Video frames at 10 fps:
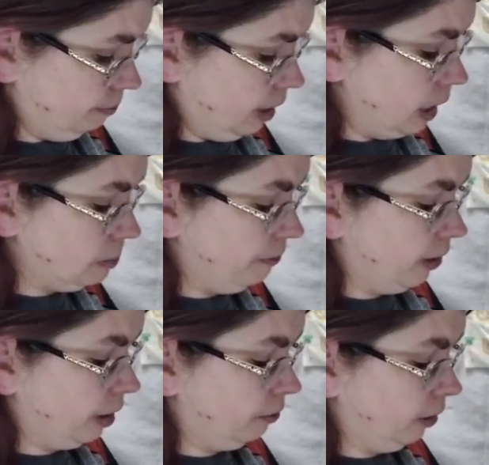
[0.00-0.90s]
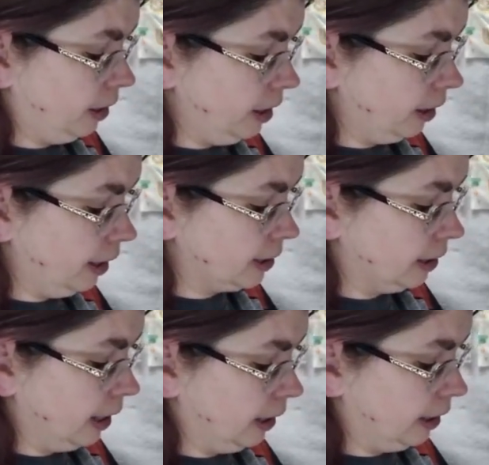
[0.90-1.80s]
He's been feeling really neglected
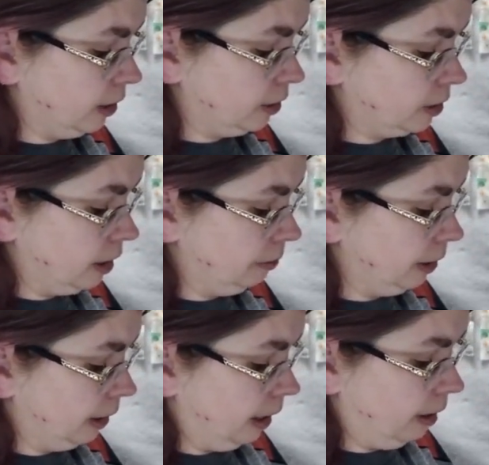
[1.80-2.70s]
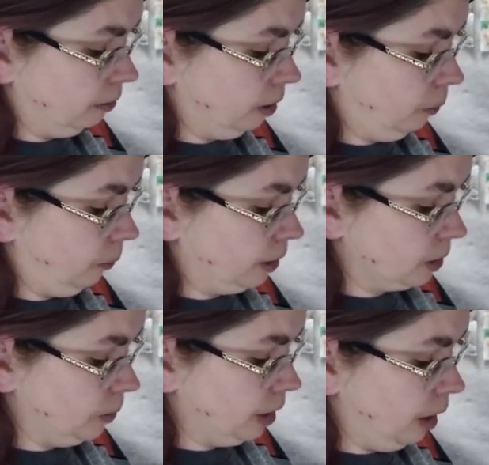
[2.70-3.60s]
lately or something. I don't know what's
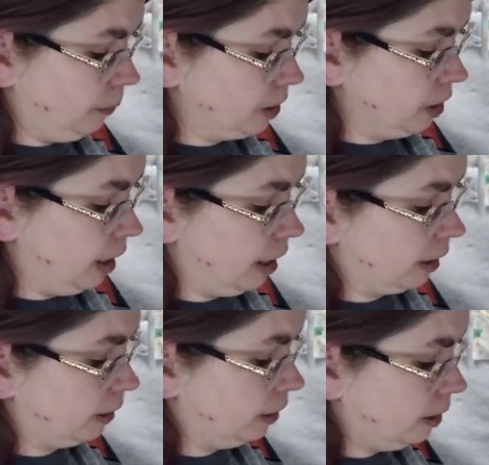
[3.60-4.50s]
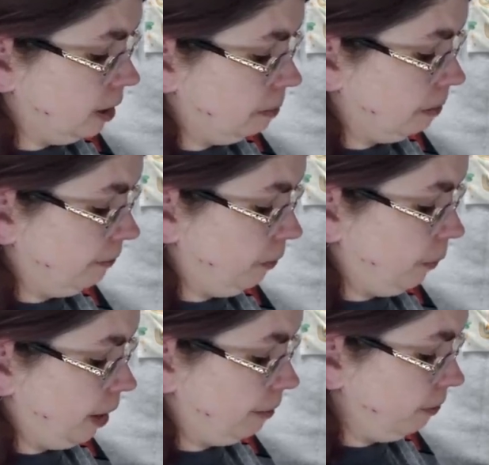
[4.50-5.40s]
going on with Jack, but for
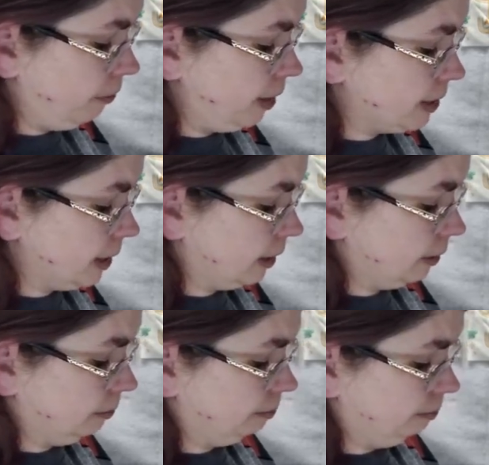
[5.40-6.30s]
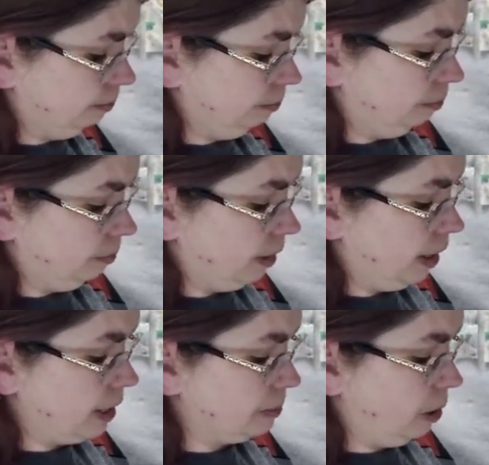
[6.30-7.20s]
whatever reason,
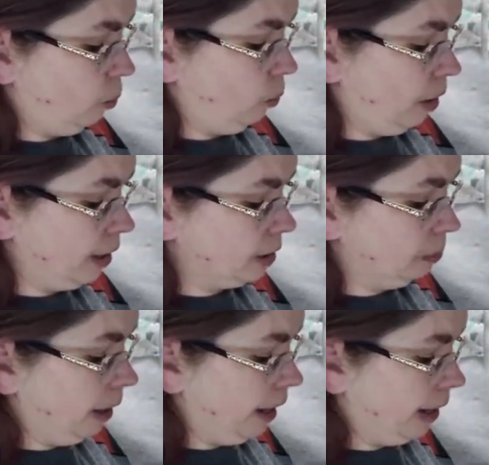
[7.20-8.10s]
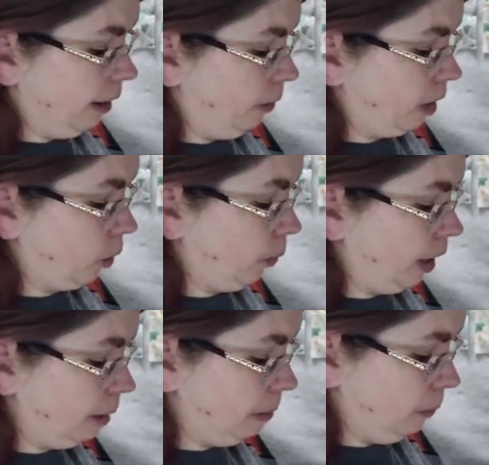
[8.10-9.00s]
he's been wanting to hang out quite
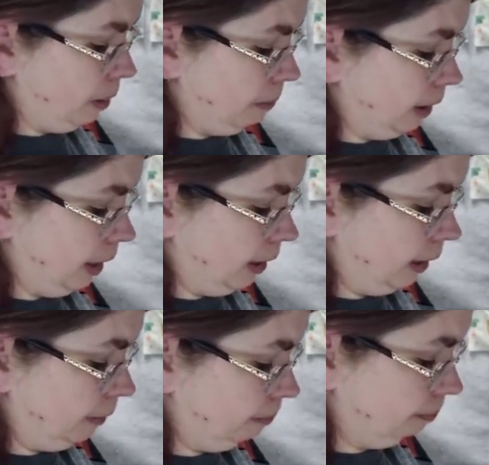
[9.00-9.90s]
a bit with me lately.